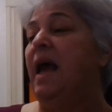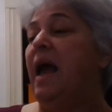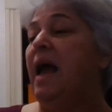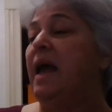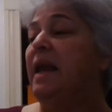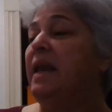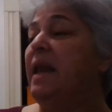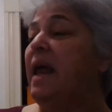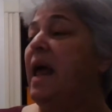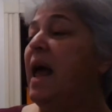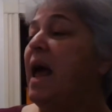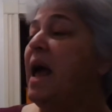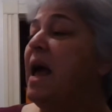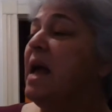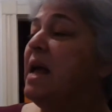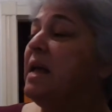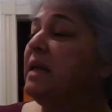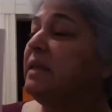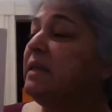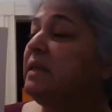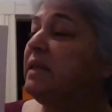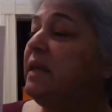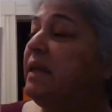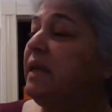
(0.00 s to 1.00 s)
And
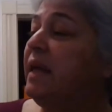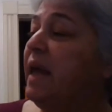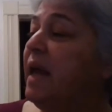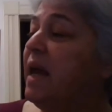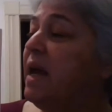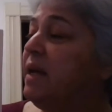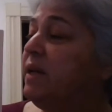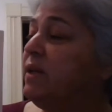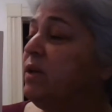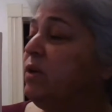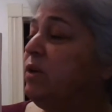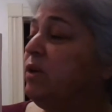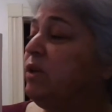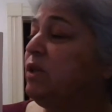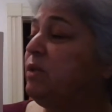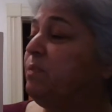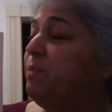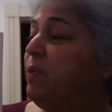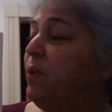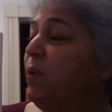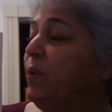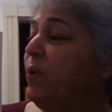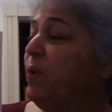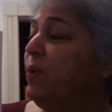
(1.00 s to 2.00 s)
as the candles
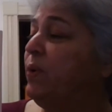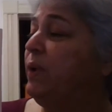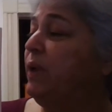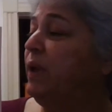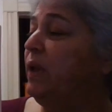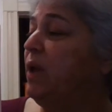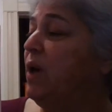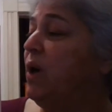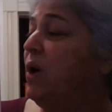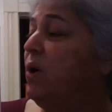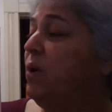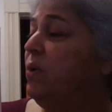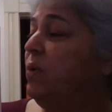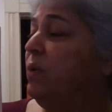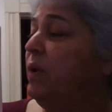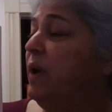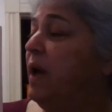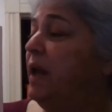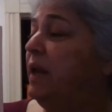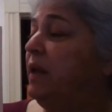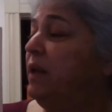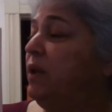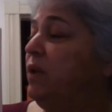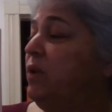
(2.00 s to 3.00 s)
burn low
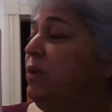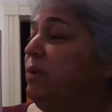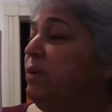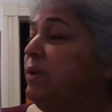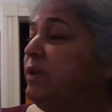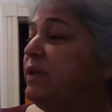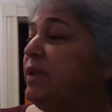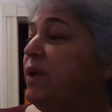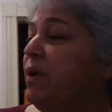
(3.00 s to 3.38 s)
and lose